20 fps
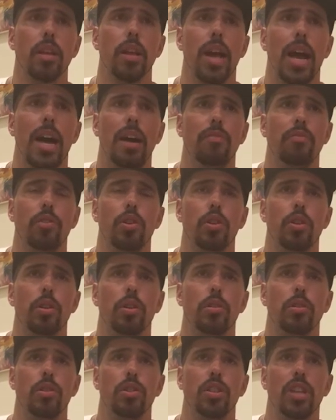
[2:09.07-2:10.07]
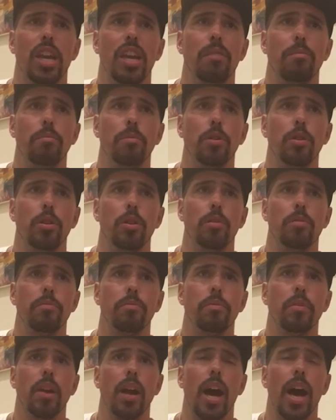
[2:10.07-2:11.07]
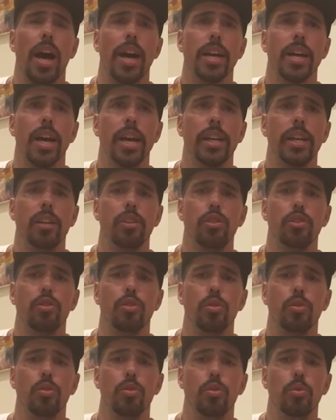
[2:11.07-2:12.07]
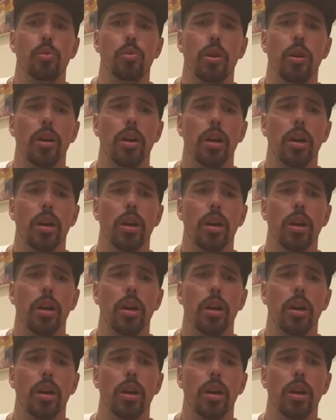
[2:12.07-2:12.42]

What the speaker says: After saber, I got into